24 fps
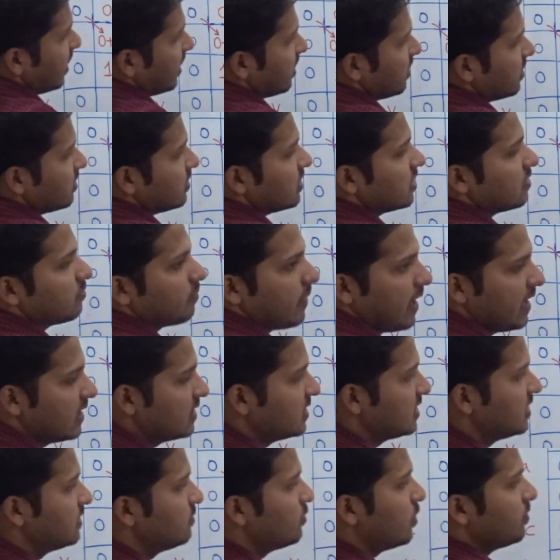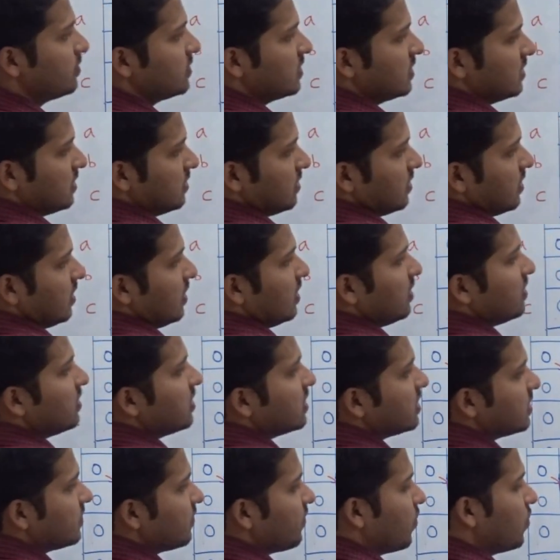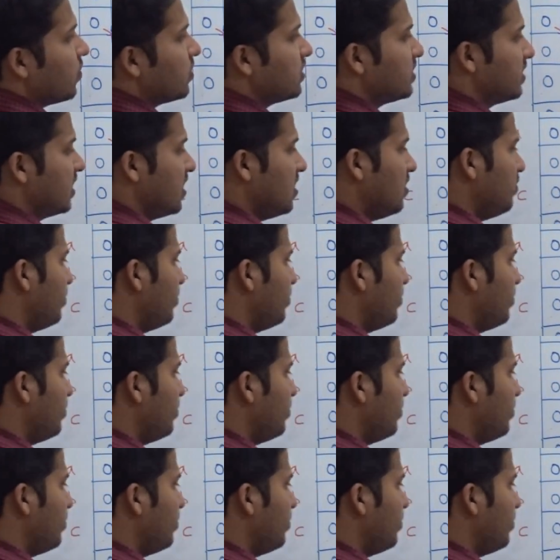taken the maximums in this 4 cell